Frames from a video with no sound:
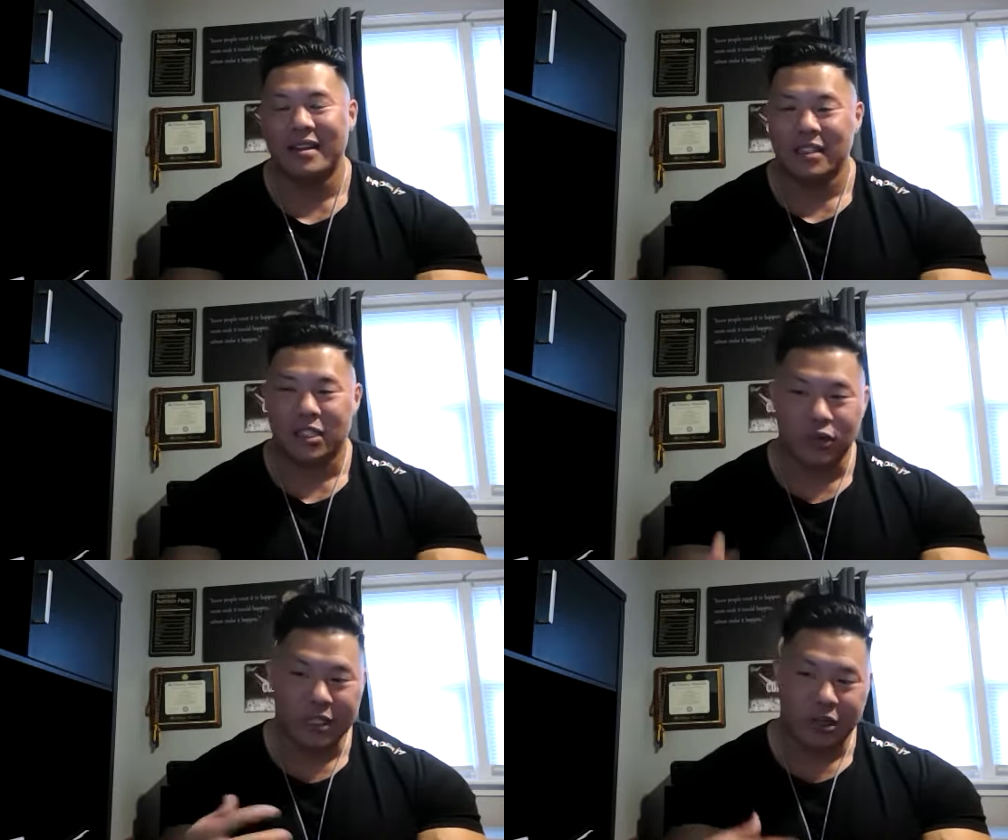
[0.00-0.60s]
So
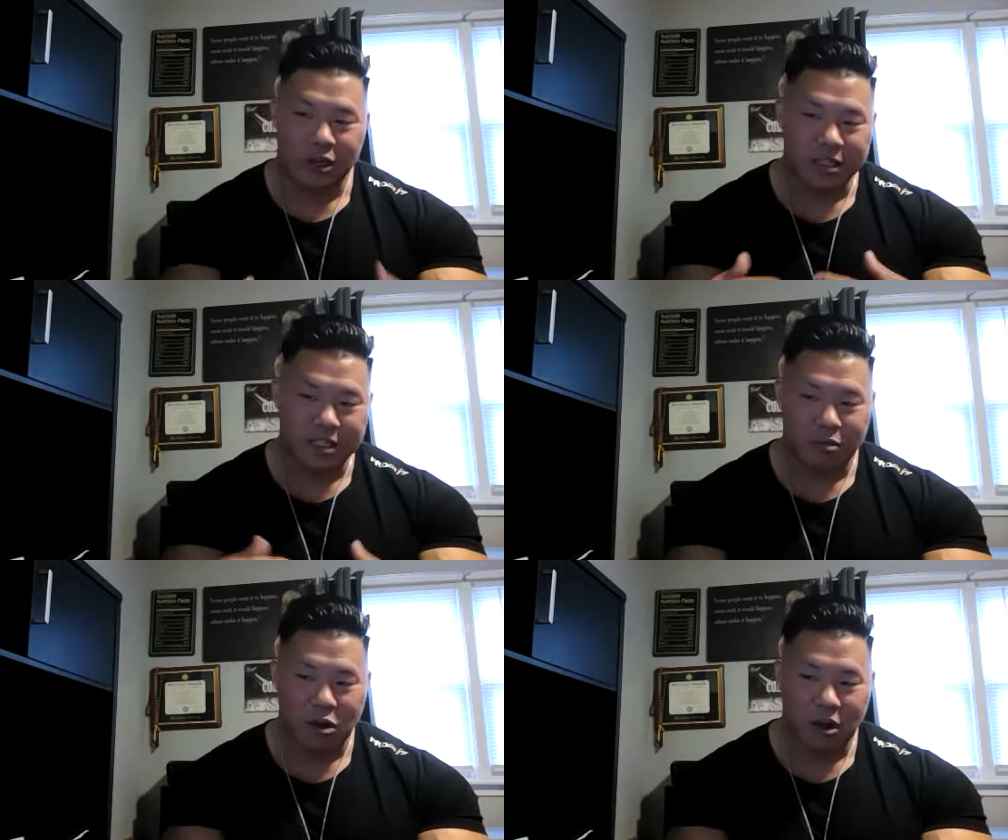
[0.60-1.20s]
we saunaed
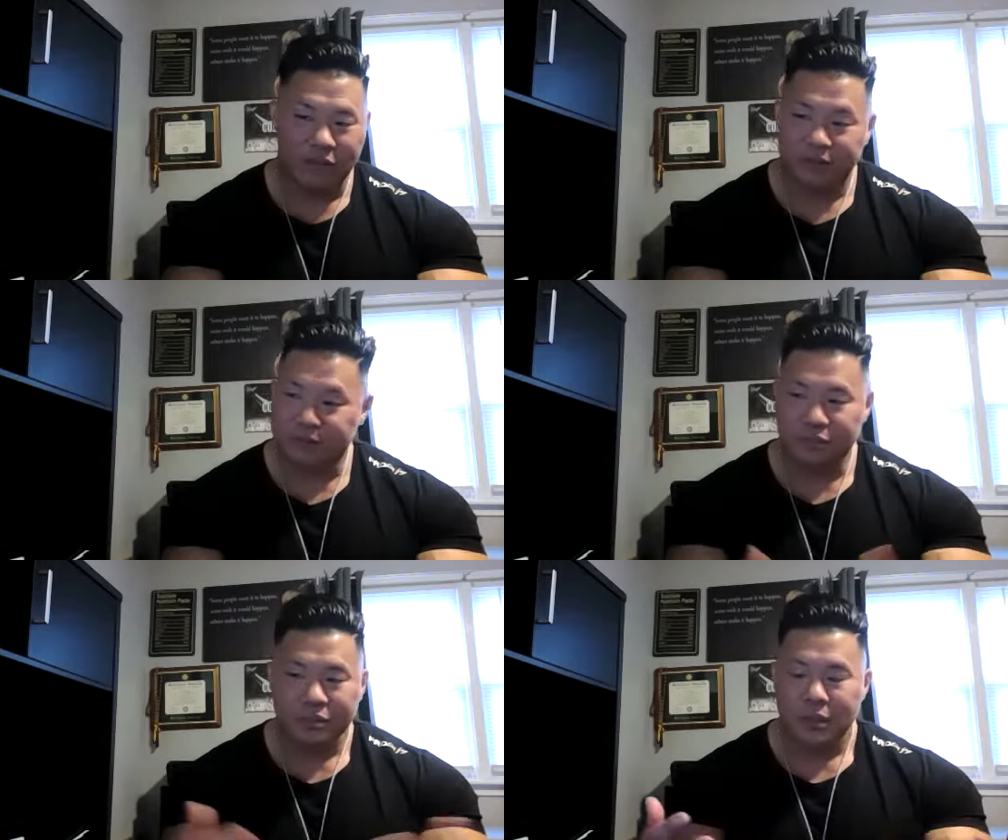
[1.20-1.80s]
some off.
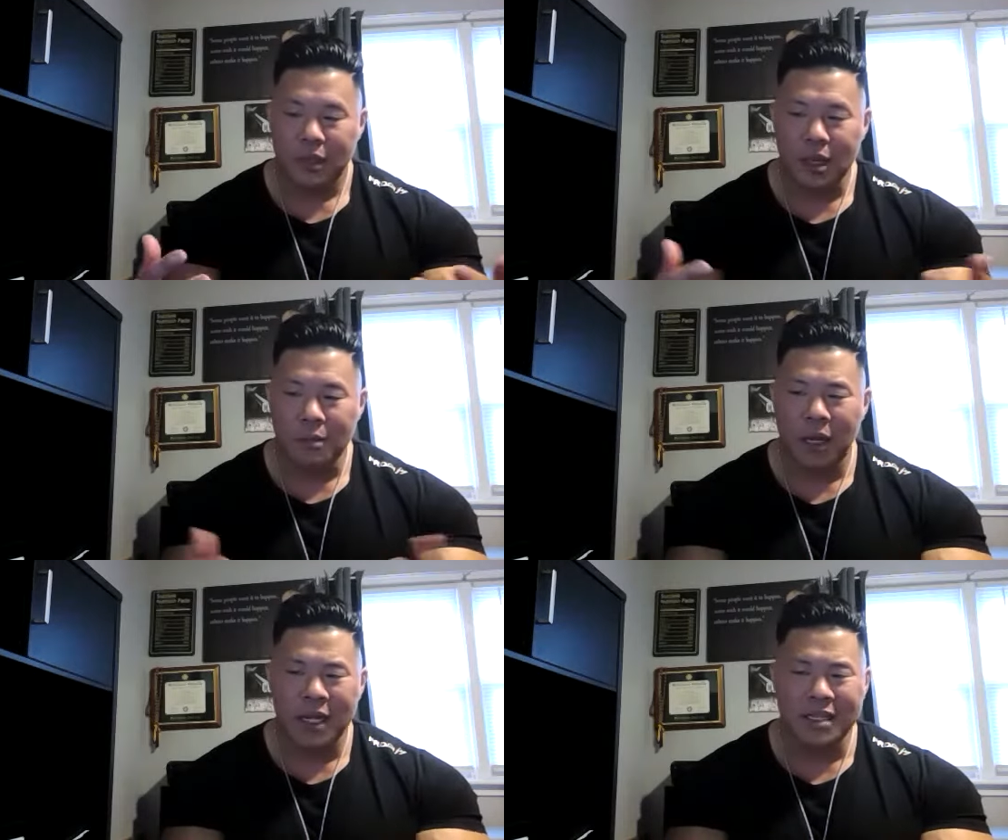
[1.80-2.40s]

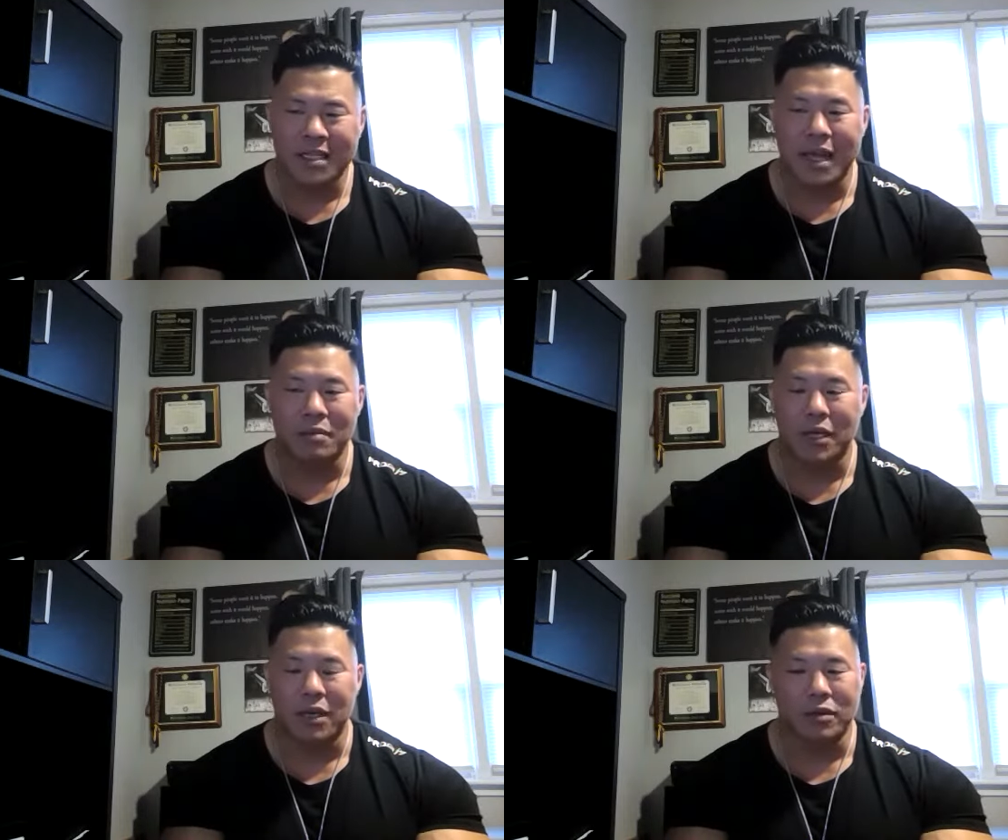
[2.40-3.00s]
But his game
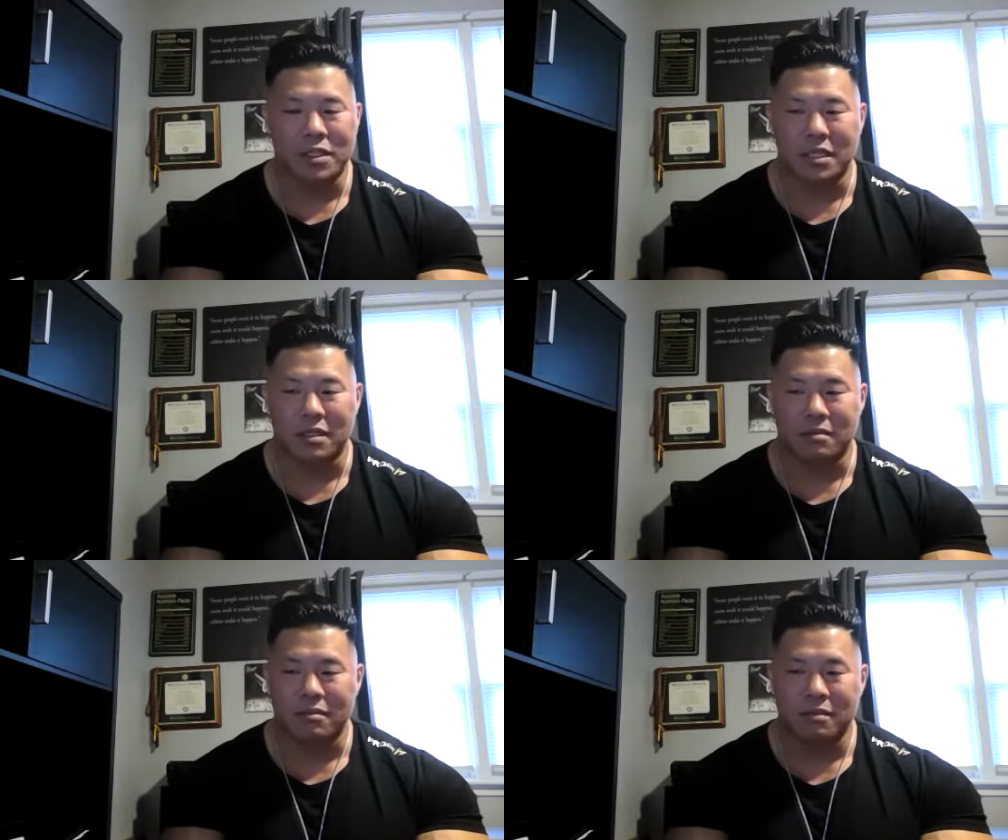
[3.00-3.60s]
plan was just